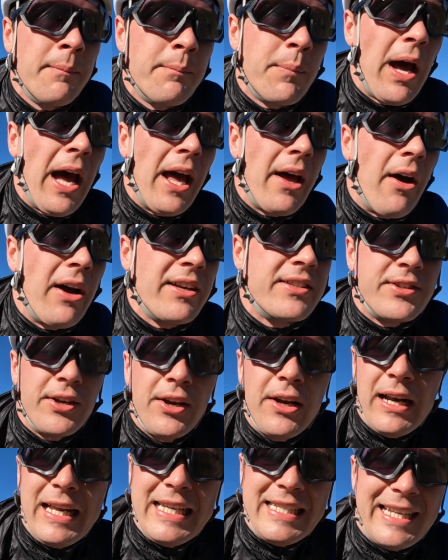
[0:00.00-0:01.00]
but I
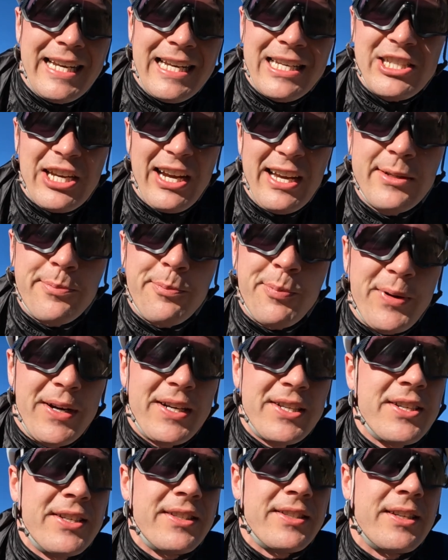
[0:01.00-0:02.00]
certainly didn't change
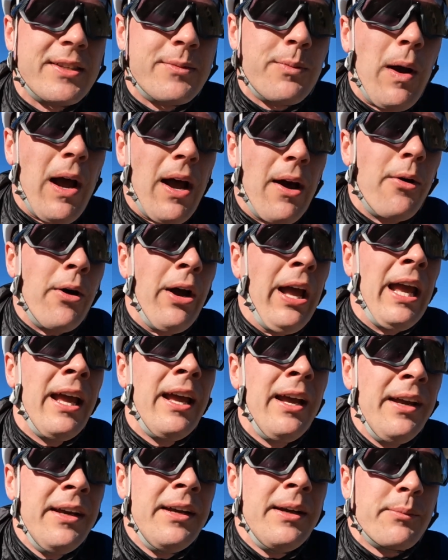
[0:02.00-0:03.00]
pressures as well.
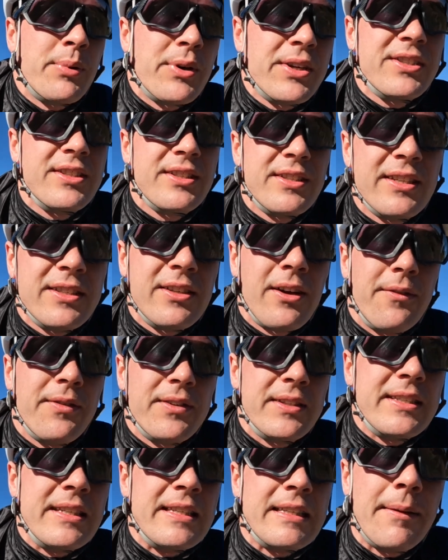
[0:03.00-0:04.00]
Pressures is
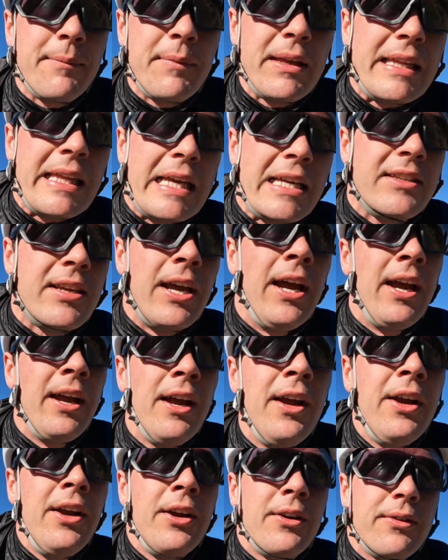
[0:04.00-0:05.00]
obviously something that's
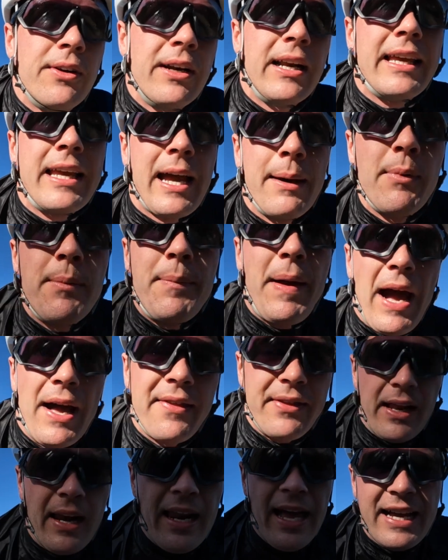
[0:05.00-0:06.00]
really come about
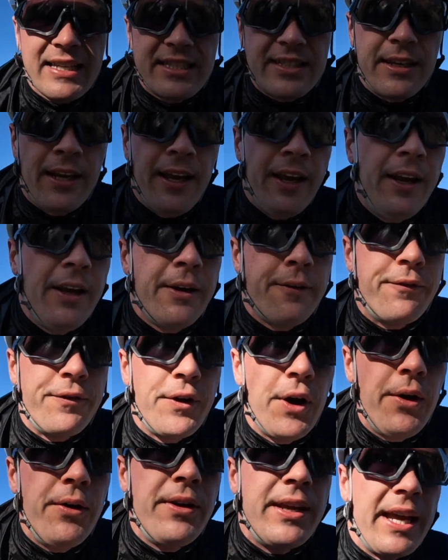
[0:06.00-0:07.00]
in the last
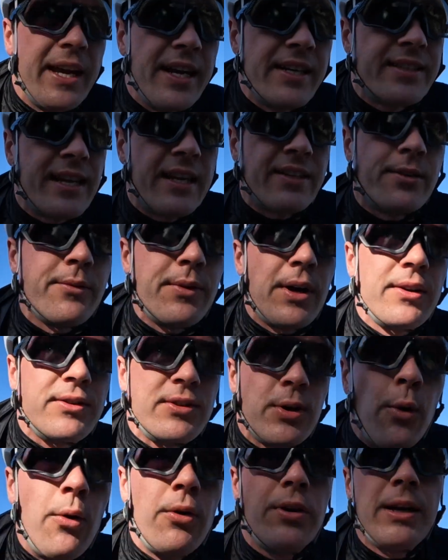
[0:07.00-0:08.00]
few years as a real
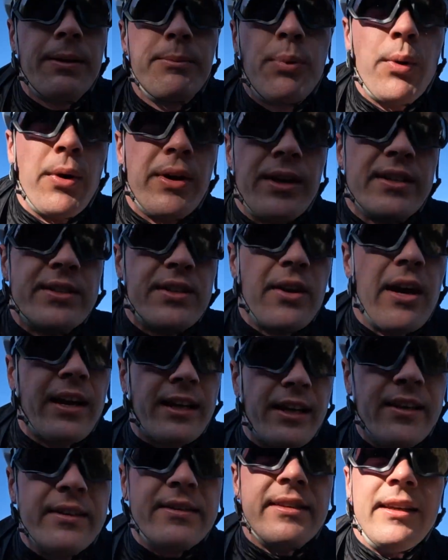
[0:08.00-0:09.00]
talking point in
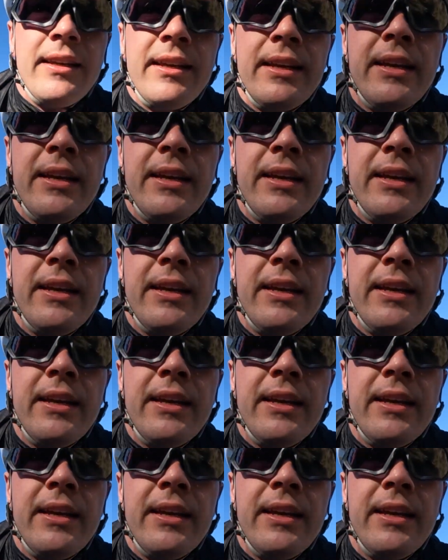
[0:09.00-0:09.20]
cyclists.